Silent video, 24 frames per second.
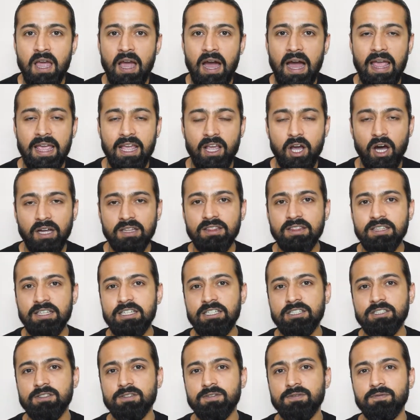I got
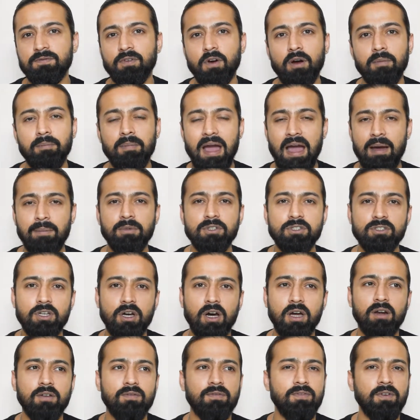these from
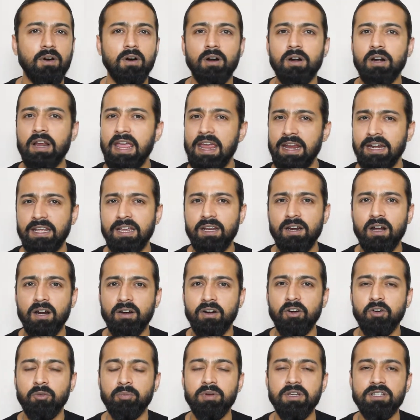Amazon for
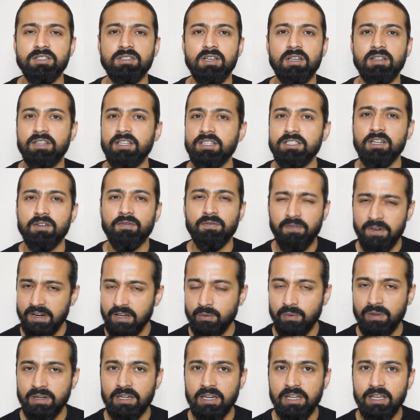1800 rupees. These are
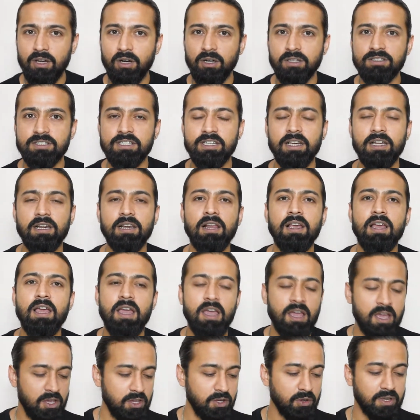frequently on sale.
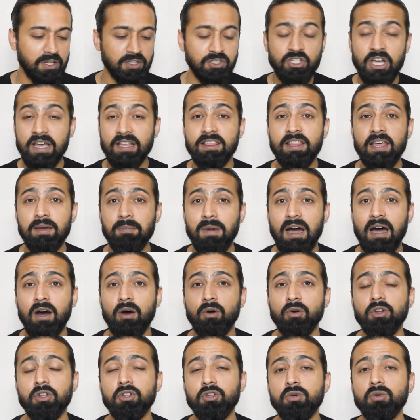You can check them
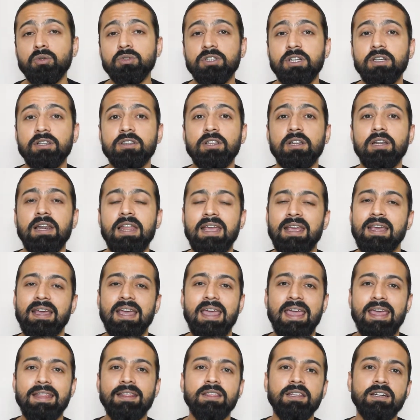out using the link
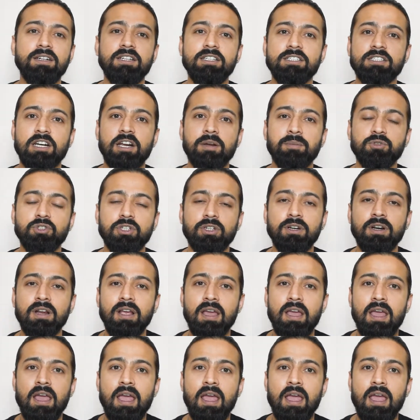in the description.